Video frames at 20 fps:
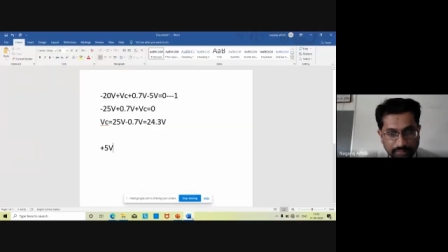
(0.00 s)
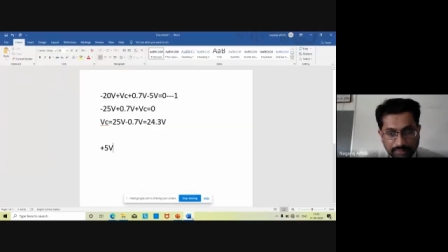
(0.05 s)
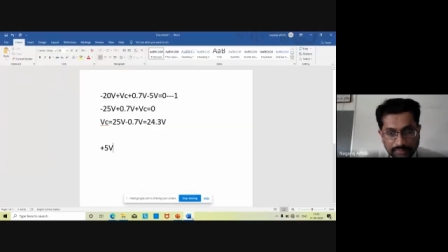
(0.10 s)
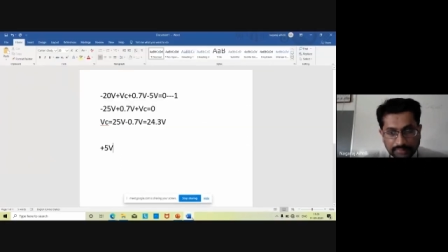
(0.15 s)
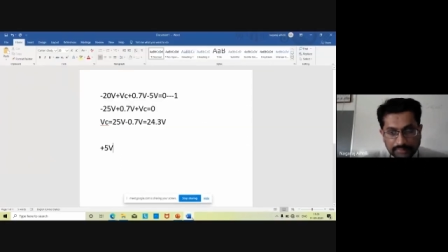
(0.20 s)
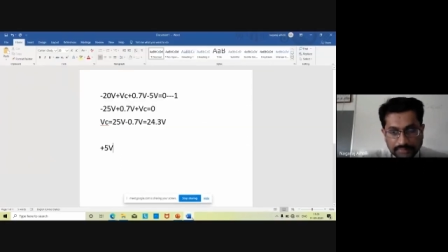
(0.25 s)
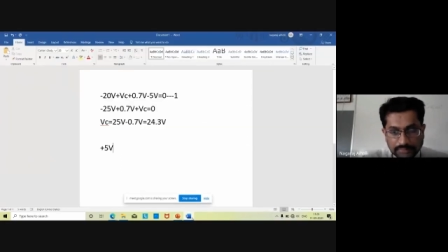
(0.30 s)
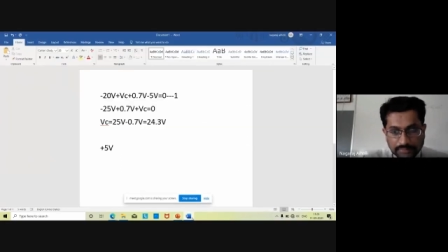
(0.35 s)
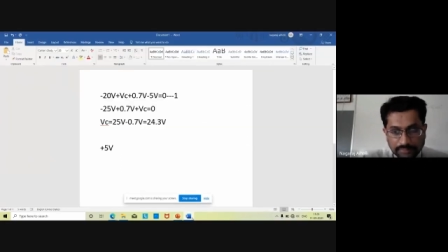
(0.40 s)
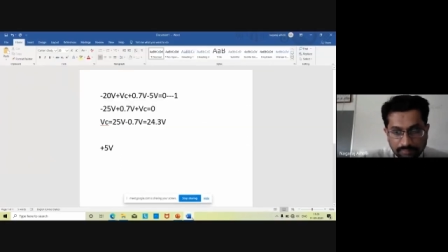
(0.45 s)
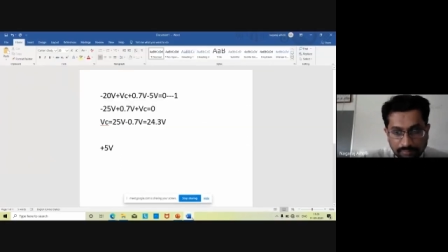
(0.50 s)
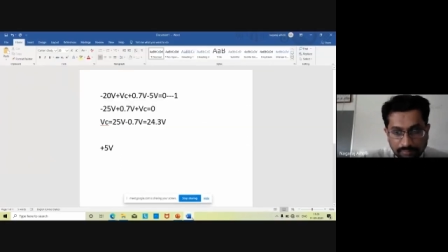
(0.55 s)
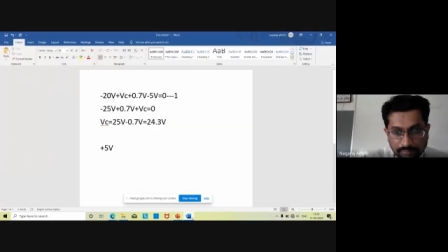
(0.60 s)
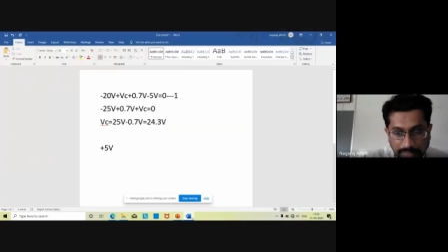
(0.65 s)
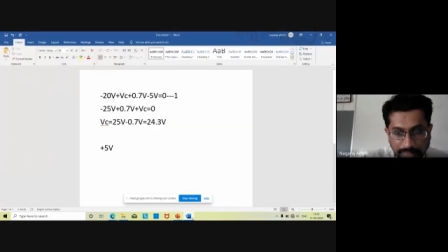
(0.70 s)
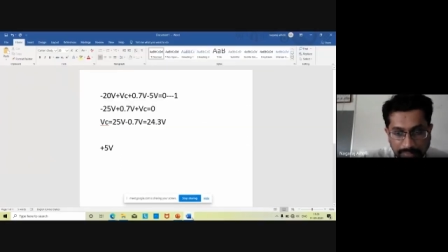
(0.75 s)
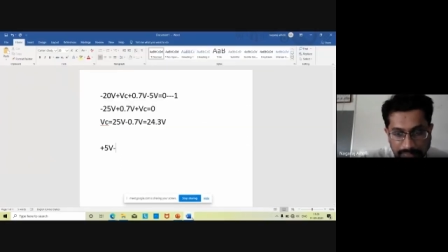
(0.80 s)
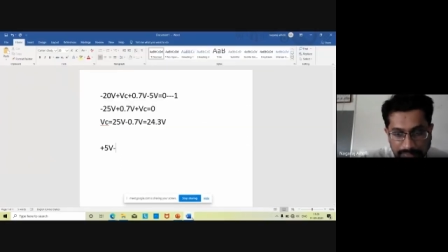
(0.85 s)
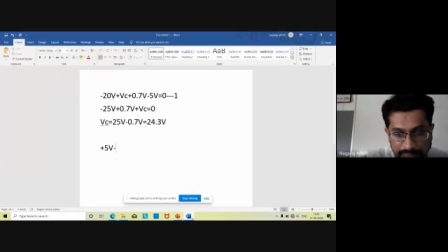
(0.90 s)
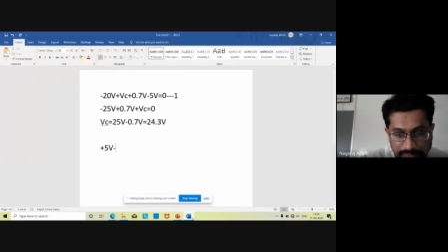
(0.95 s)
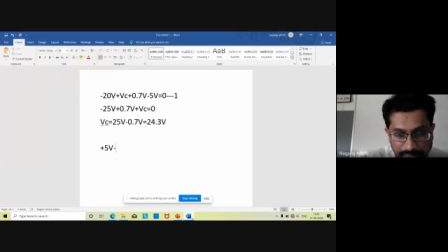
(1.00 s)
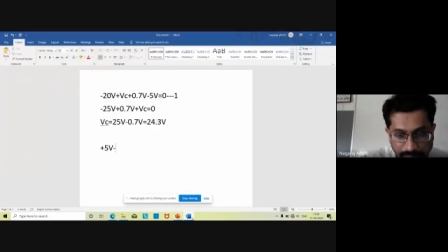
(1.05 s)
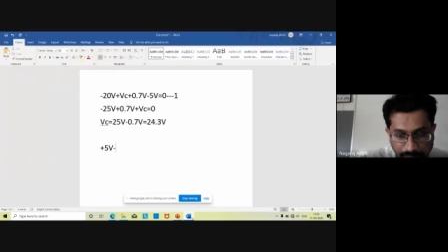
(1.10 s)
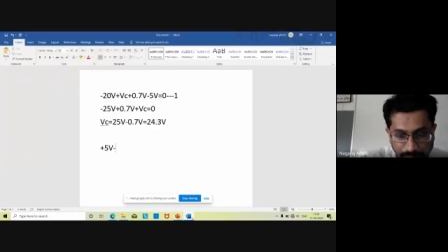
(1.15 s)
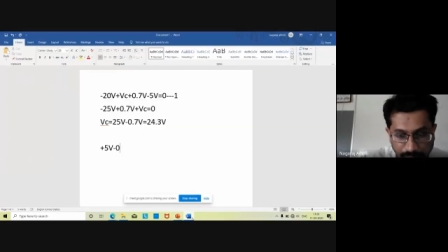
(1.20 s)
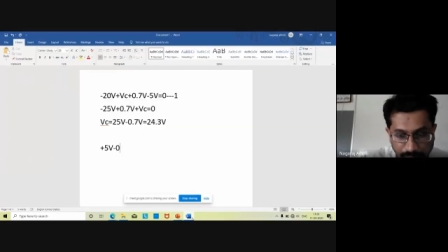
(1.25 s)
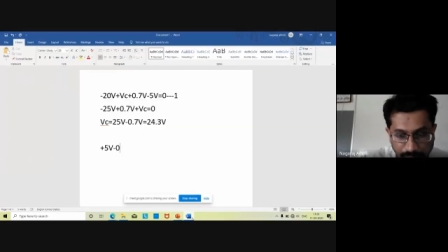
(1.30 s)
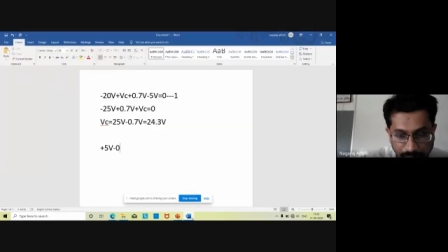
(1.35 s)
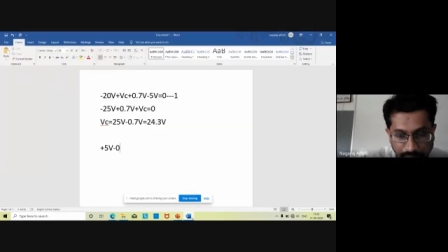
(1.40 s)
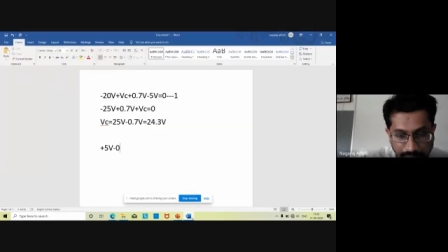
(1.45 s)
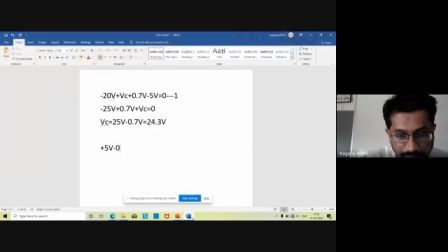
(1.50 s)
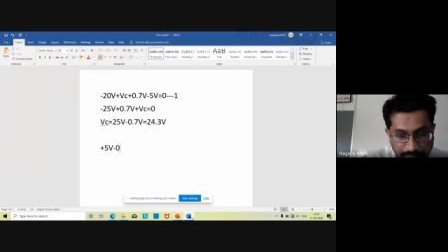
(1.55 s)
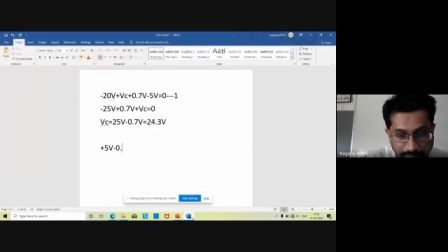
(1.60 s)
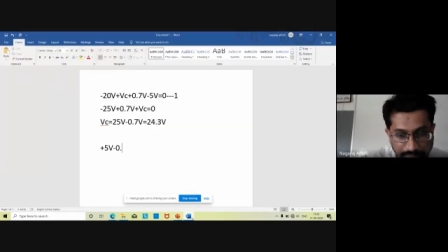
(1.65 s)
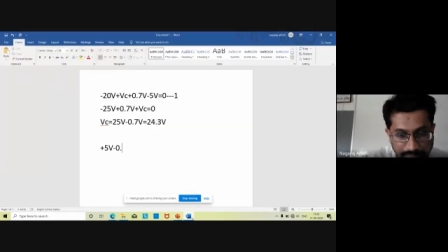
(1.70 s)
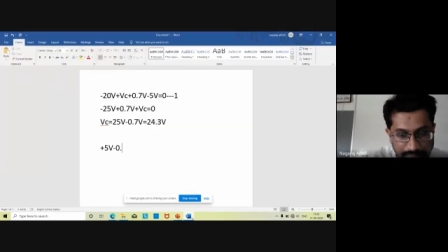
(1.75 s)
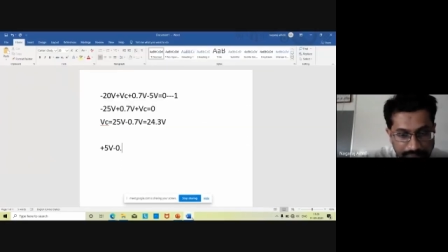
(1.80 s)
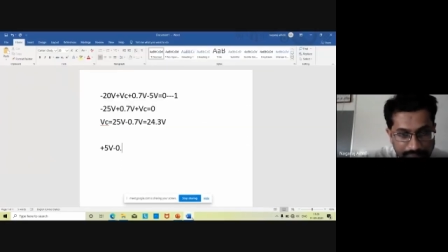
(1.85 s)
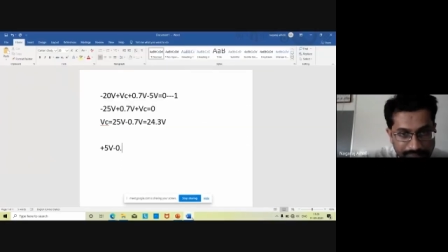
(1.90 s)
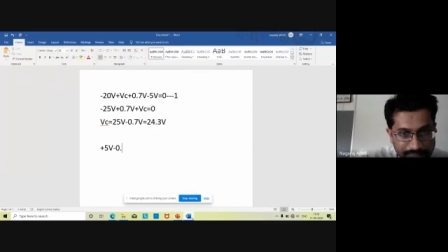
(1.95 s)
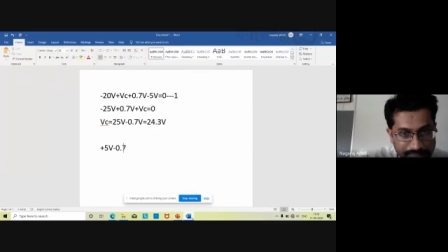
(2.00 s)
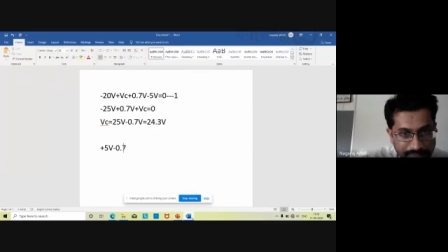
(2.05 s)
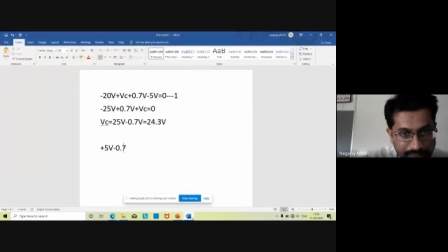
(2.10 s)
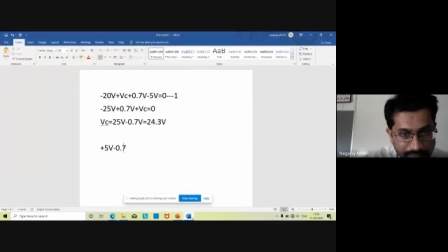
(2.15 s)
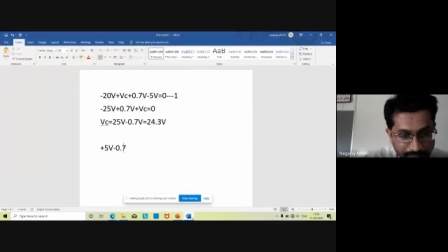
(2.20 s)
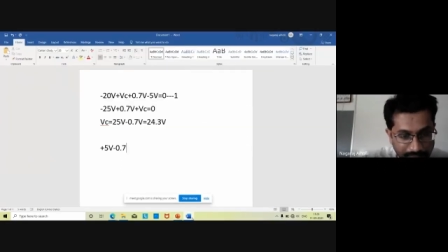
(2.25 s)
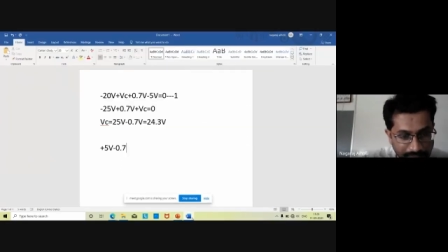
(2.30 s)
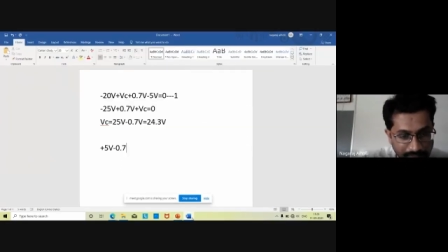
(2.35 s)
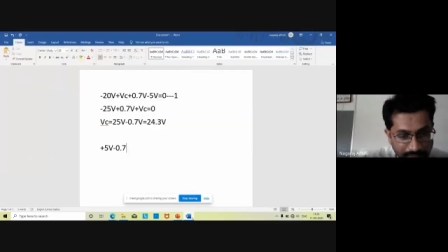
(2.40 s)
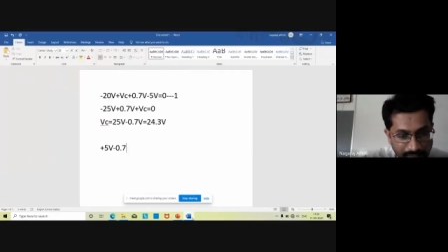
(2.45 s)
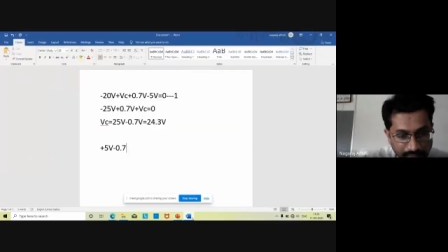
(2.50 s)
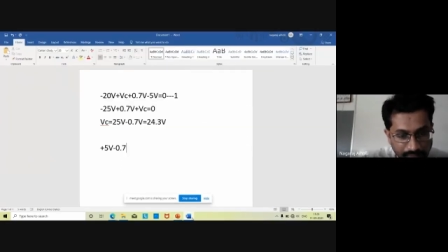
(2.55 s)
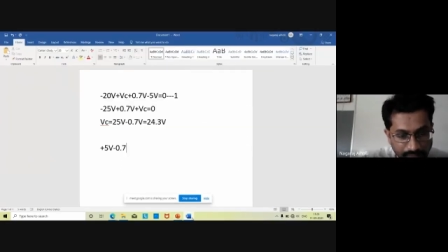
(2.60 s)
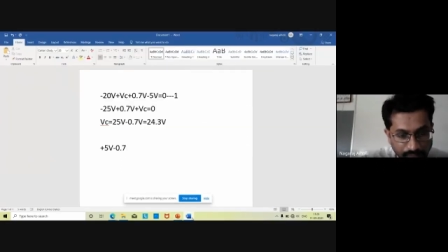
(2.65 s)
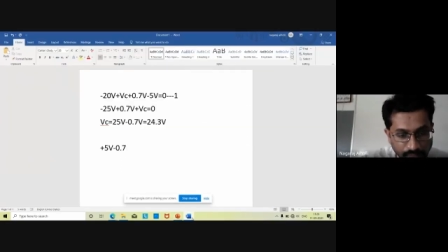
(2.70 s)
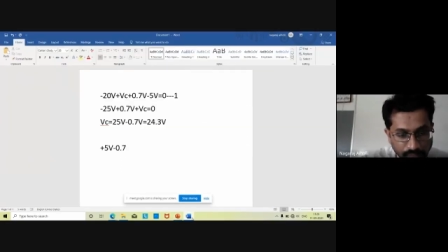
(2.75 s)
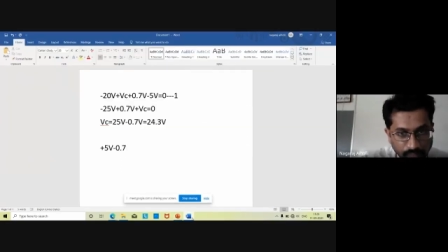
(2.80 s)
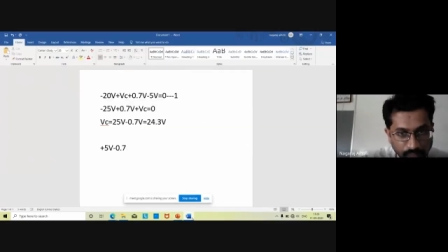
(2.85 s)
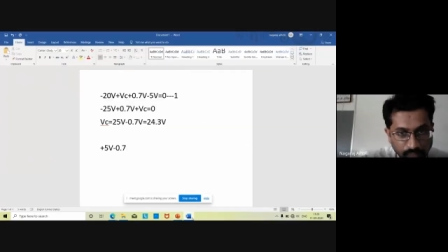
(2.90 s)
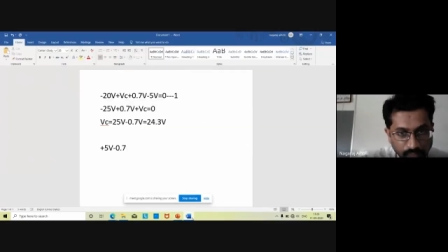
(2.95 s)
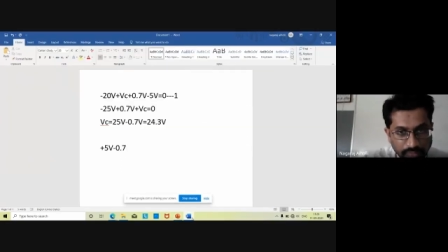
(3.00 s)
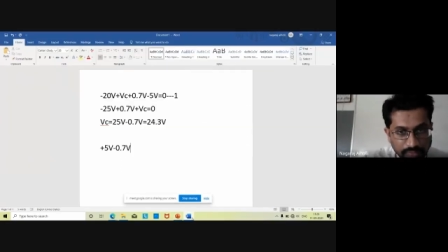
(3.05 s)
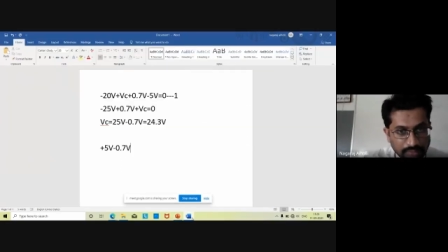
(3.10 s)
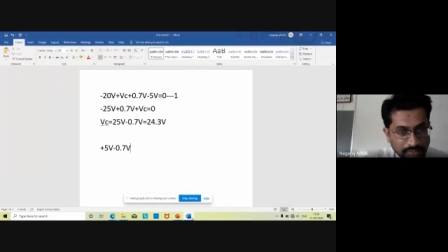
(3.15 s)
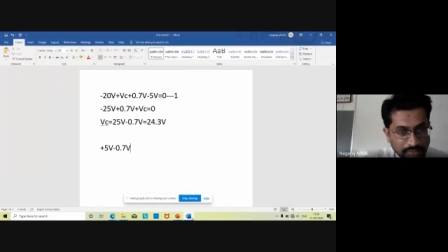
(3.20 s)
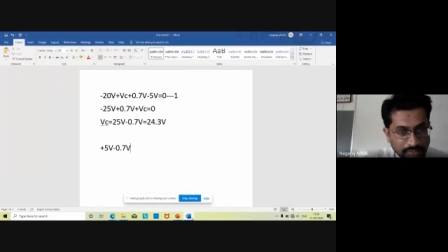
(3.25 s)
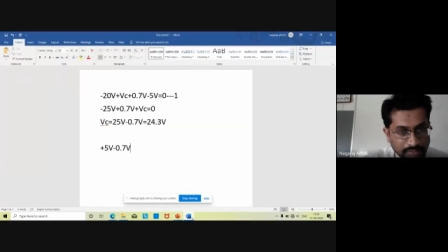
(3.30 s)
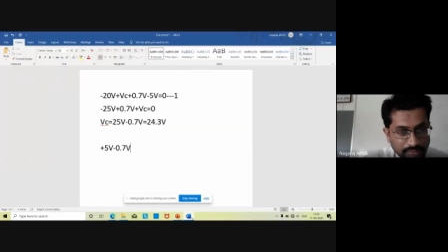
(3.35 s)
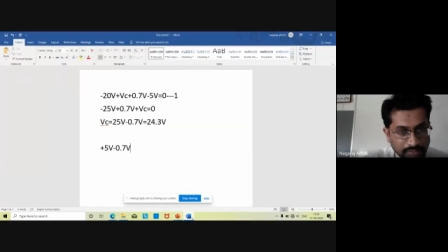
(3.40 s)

It is minus 0.7 volt